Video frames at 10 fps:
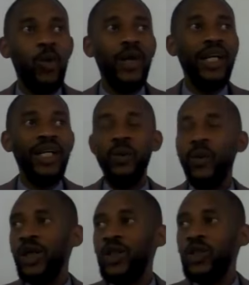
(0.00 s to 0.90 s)
we,
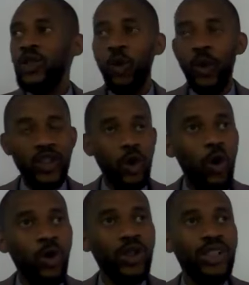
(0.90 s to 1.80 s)
we were, you were
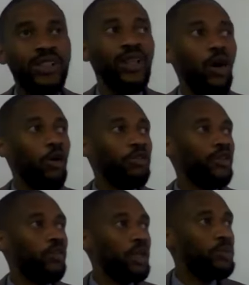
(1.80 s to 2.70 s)
told of,
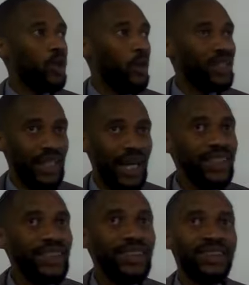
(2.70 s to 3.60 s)
of the promised
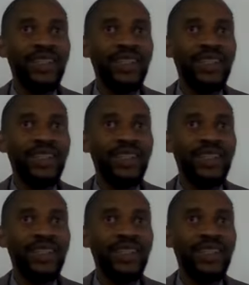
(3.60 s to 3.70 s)
land.